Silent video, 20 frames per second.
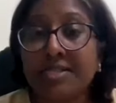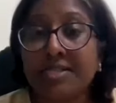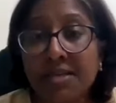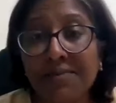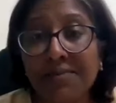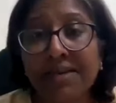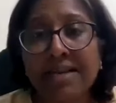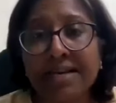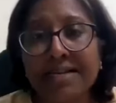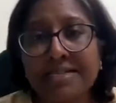
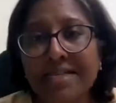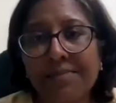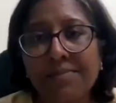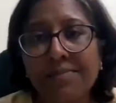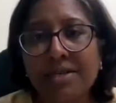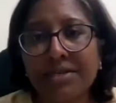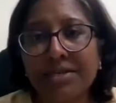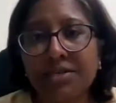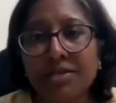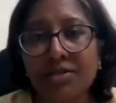systemic
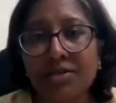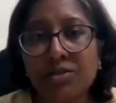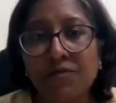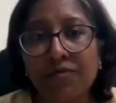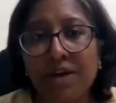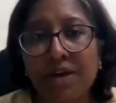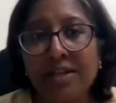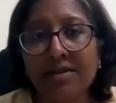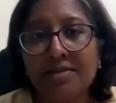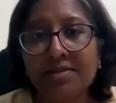examination. So
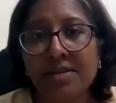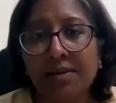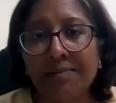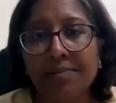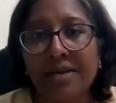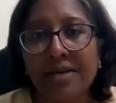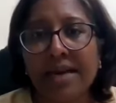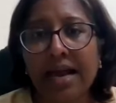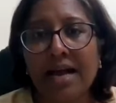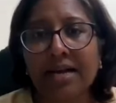when
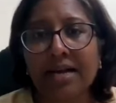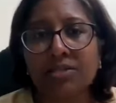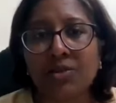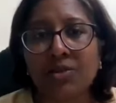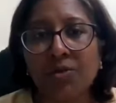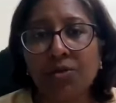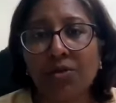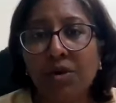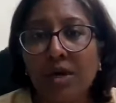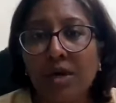somebody asks
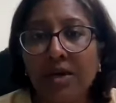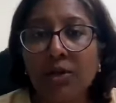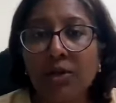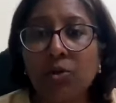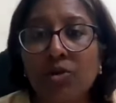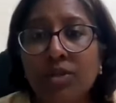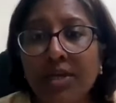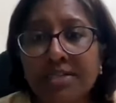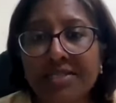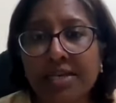you,
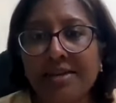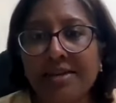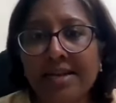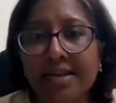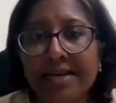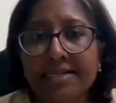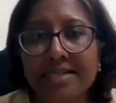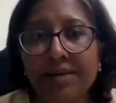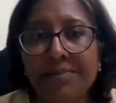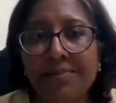do the
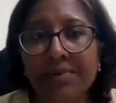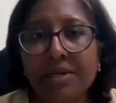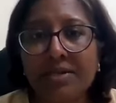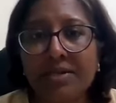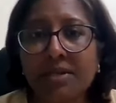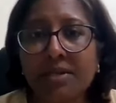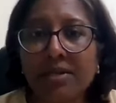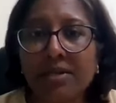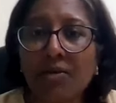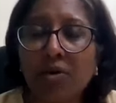general
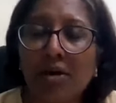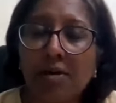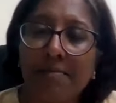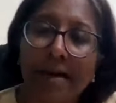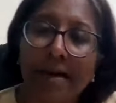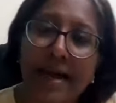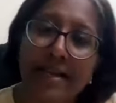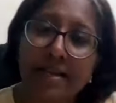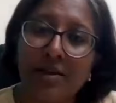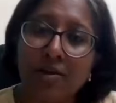examination, your
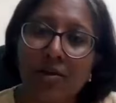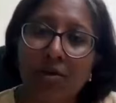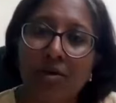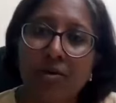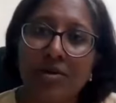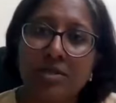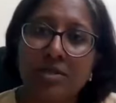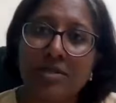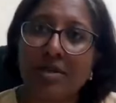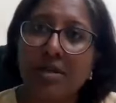mind
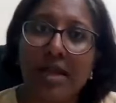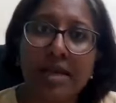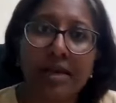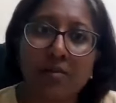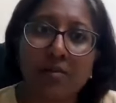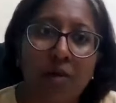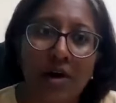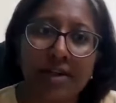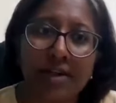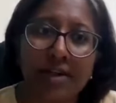goes like,
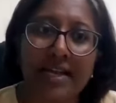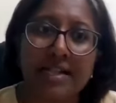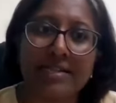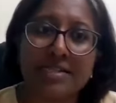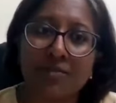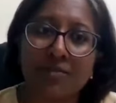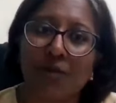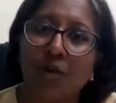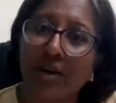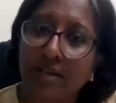what
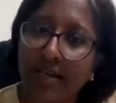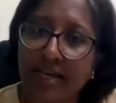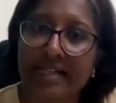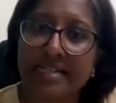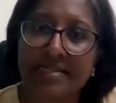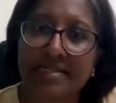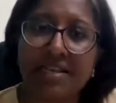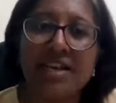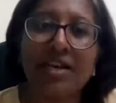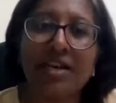
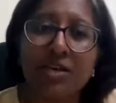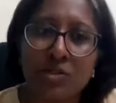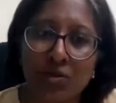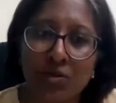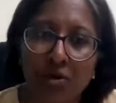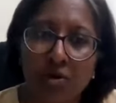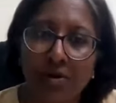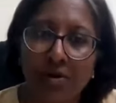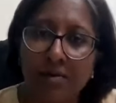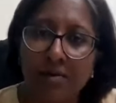else?
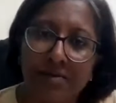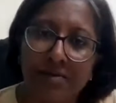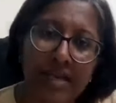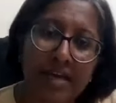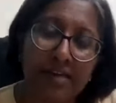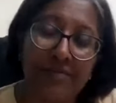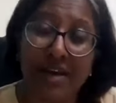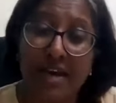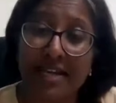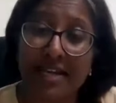So
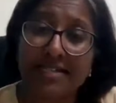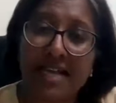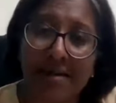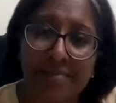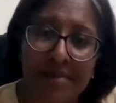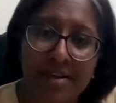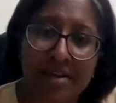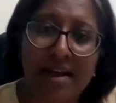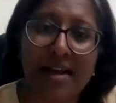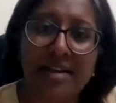if the
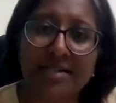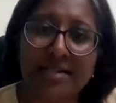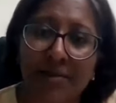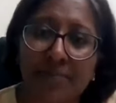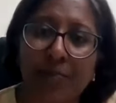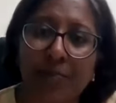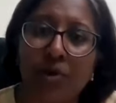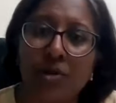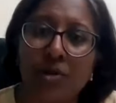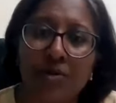examiner are
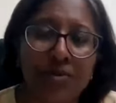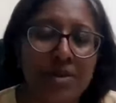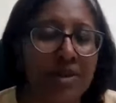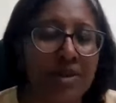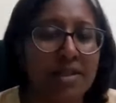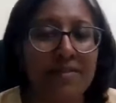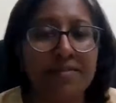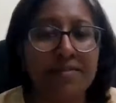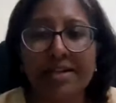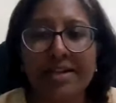supportive, now
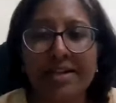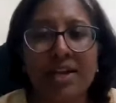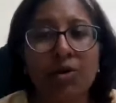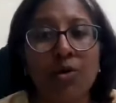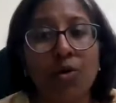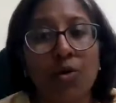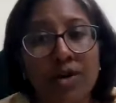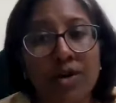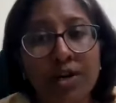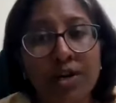they will tell
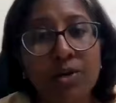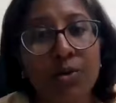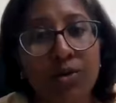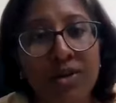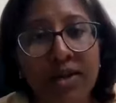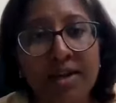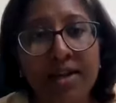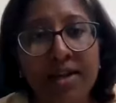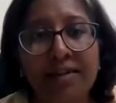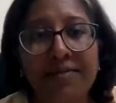you, okay, do
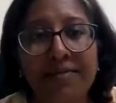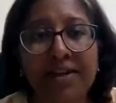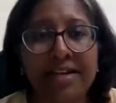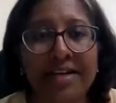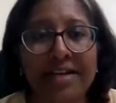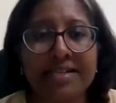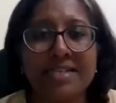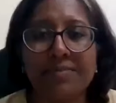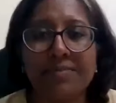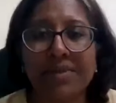the relevant
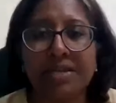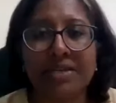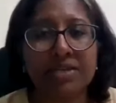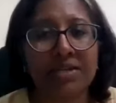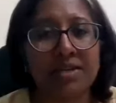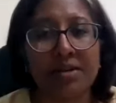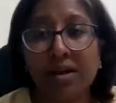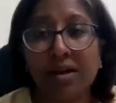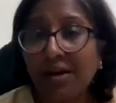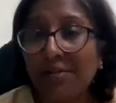
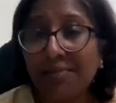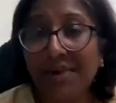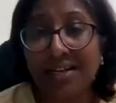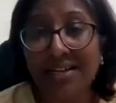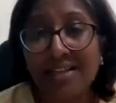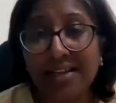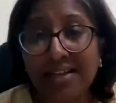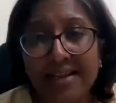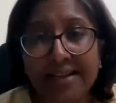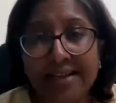examination.
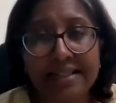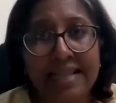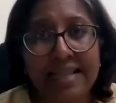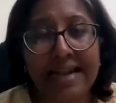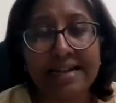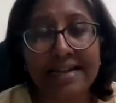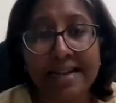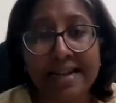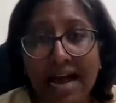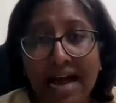But then in
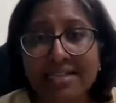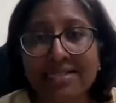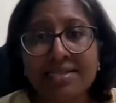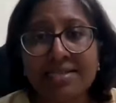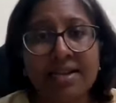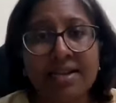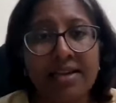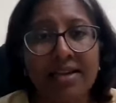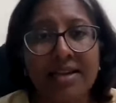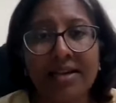that
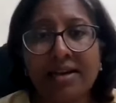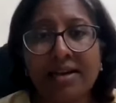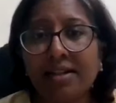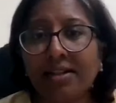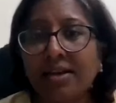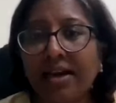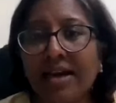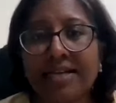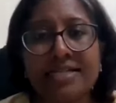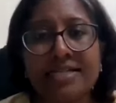last
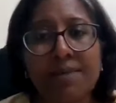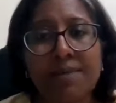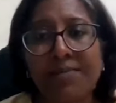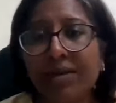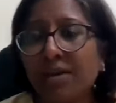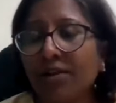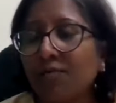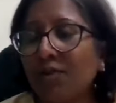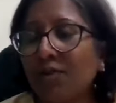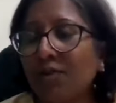clinical, the
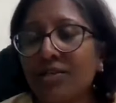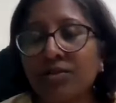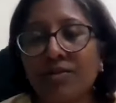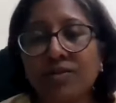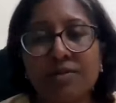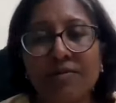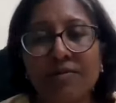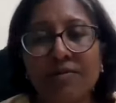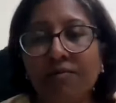examiner was